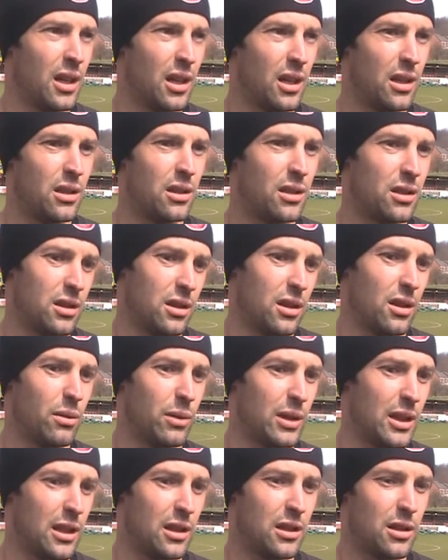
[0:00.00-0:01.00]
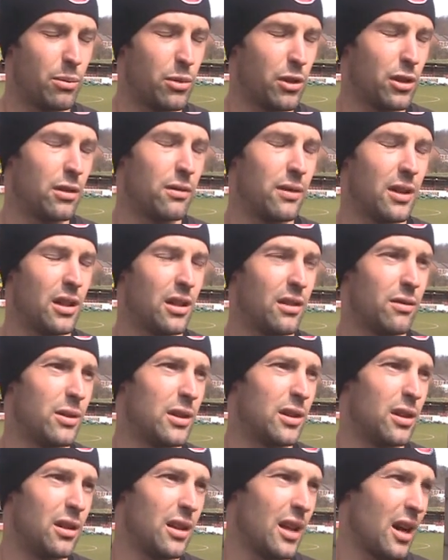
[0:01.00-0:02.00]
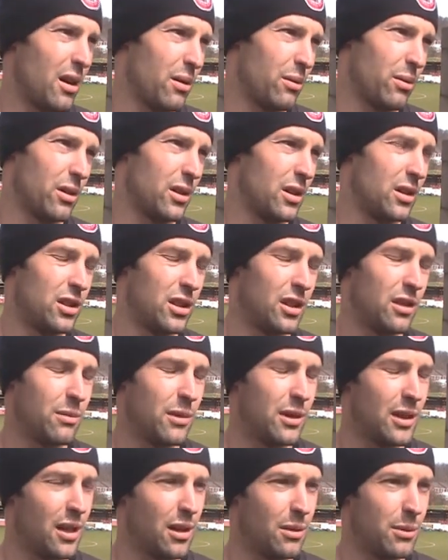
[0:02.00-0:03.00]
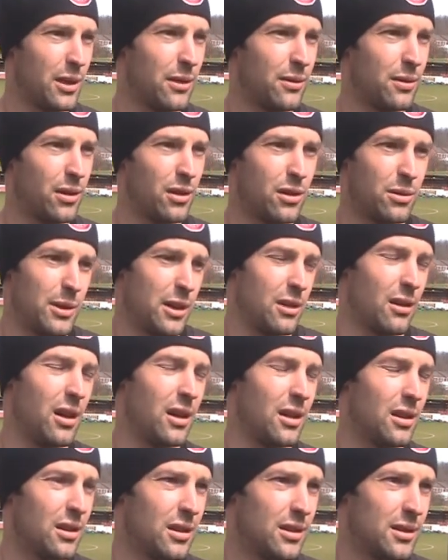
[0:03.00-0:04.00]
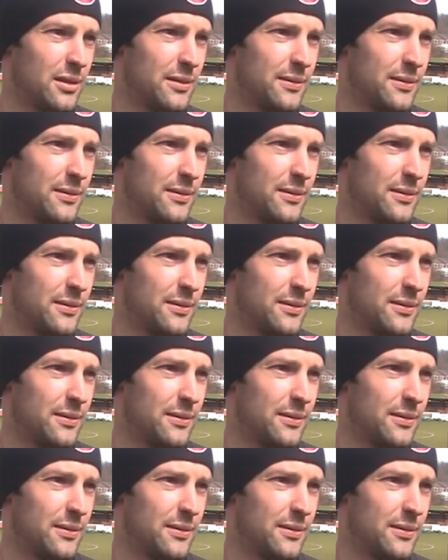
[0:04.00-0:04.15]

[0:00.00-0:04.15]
and, you know, we need to prove it, and if we do that, what achievement that'll be for us will be great.